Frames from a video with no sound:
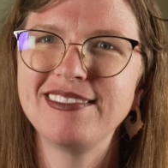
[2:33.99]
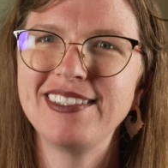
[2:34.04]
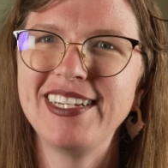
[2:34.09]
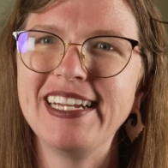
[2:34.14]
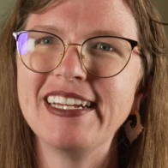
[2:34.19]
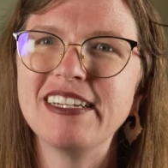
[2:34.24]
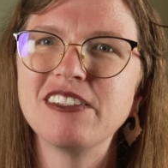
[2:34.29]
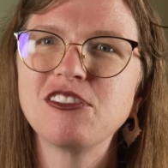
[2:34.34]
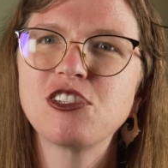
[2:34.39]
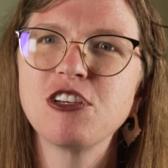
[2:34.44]

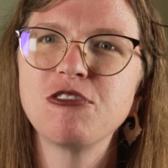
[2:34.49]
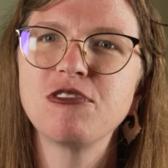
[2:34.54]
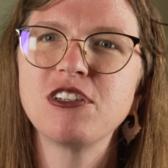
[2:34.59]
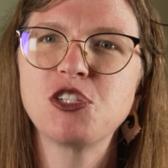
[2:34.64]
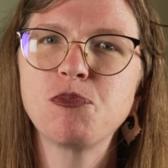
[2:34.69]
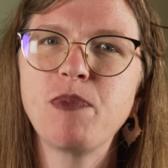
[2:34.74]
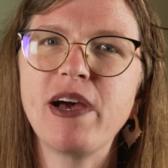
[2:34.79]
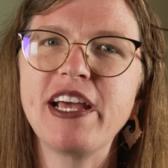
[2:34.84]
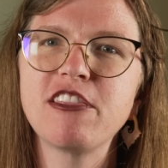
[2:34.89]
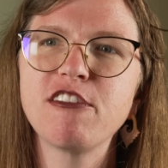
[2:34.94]
And so
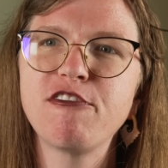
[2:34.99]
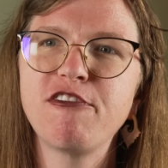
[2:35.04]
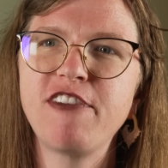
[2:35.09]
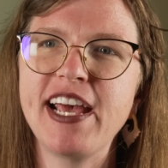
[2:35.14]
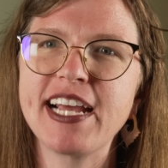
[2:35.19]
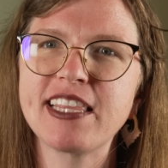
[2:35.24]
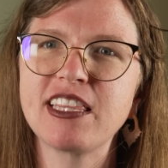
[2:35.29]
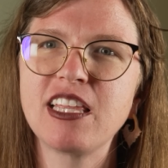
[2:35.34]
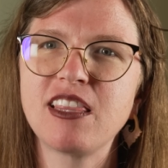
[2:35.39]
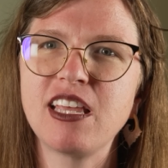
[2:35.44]
despite the
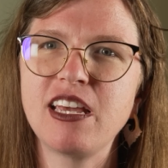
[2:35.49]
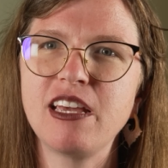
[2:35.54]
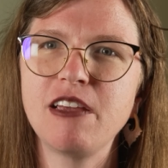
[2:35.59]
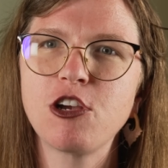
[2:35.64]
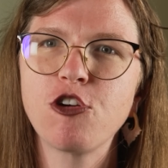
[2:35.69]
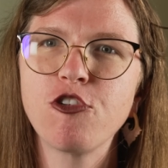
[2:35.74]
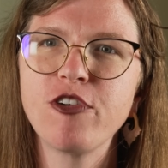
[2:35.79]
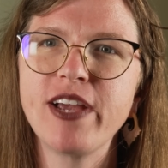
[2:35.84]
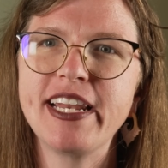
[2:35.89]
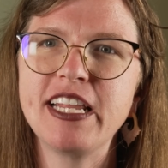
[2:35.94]
fact that they
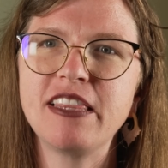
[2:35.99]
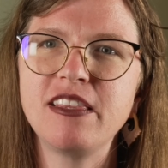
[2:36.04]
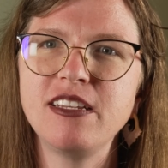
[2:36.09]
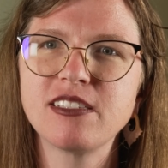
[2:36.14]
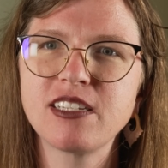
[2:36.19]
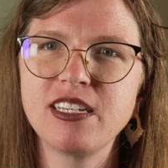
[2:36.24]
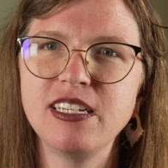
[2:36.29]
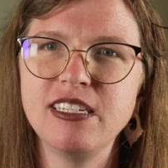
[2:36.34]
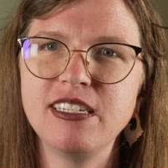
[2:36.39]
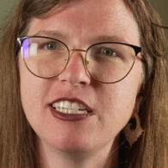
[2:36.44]
created
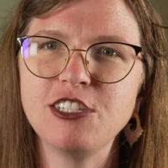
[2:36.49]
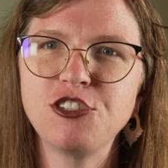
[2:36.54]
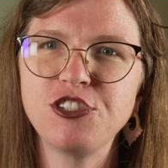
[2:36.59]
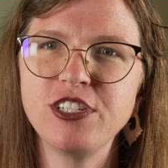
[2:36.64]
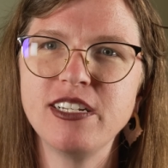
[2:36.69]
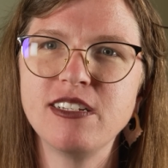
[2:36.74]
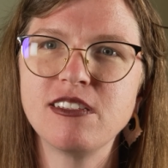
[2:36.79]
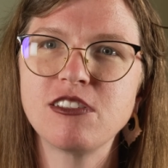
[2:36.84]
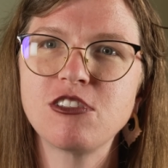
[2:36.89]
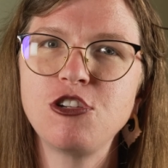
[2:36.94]
these
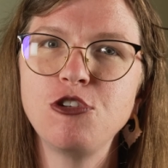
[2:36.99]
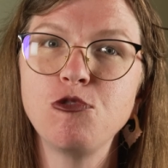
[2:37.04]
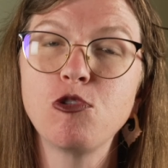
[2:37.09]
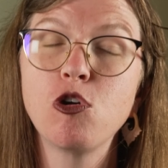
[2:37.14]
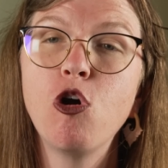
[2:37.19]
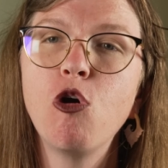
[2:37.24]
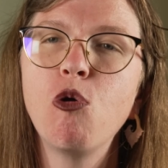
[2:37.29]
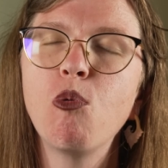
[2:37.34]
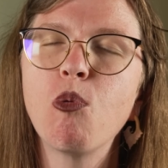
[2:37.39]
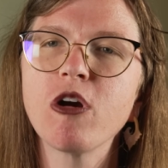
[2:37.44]
conditions to
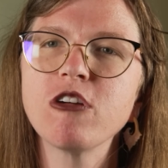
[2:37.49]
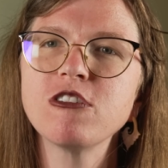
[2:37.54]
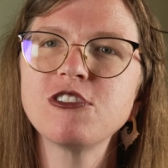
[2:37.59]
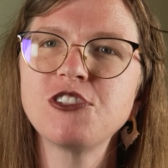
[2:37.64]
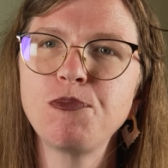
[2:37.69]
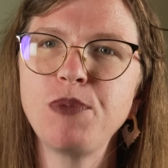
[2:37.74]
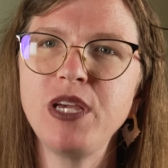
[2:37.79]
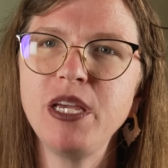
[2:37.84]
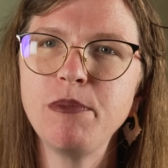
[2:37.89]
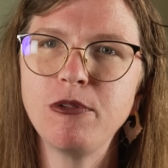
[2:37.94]

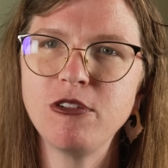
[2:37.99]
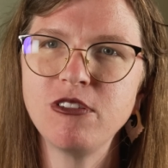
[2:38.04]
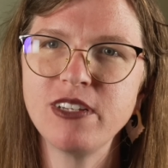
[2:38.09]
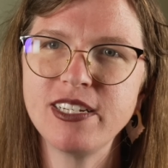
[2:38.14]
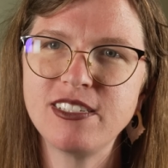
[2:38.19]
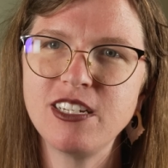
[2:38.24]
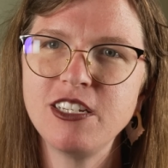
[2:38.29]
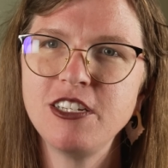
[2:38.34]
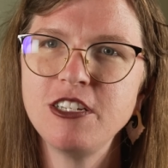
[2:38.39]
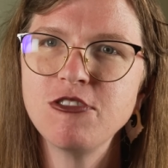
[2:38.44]
coerce people
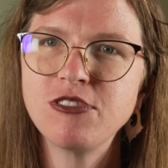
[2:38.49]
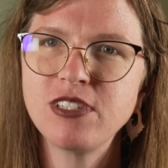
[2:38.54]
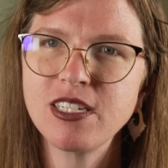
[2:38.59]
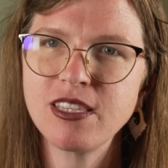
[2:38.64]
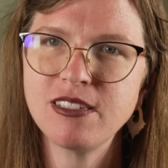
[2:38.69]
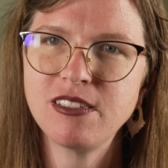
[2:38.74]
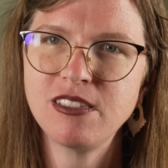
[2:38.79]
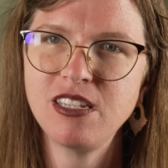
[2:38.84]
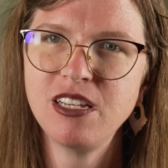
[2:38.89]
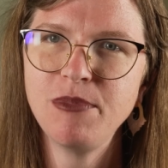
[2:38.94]
into using
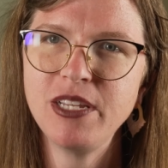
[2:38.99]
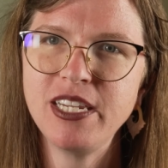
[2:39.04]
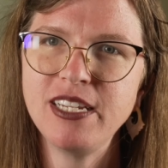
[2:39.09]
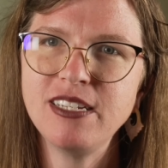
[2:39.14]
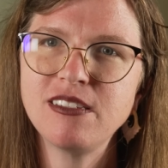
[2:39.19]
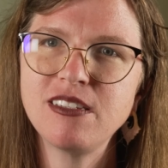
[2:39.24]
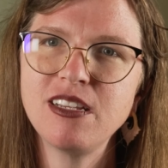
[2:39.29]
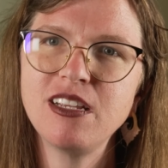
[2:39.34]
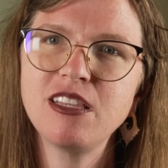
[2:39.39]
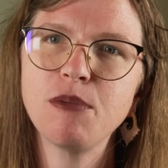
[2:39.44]
the
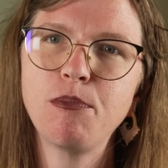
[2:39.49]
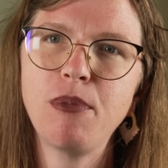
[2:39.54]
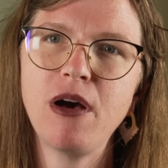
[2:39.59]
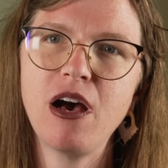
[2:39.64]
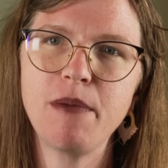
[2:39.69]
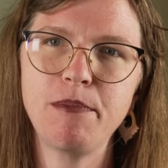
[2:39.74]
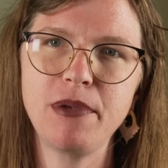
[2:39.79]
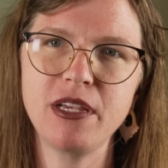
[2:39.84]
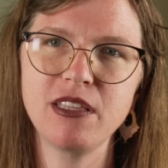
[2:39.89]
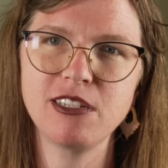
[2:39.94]
CBDC, the
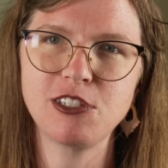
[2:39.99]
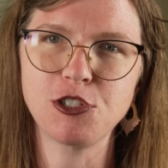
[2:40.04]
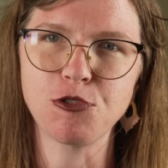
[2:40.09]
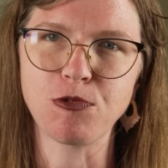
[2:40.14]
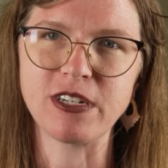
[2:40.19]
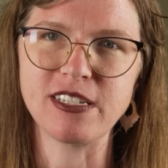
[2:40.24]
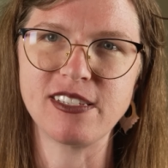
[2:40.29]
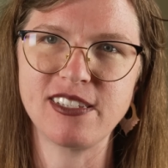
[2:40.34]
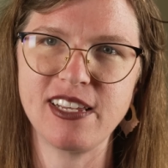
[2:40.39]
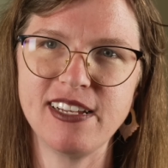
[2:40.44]
populace
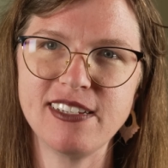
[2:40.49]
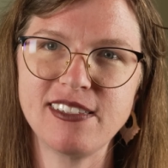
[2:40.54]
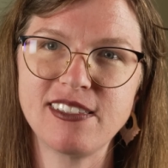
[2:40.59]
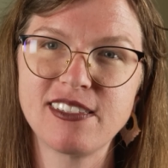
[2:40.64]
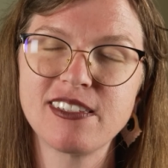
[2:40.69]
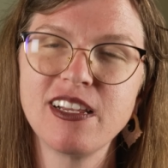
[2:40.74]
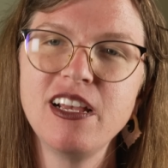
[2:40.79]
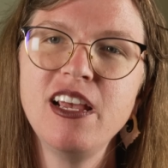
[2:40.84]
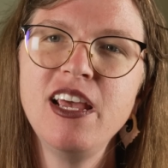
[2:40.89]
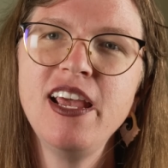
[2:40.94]

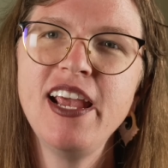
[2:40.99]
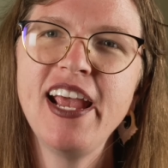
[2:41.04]
resists.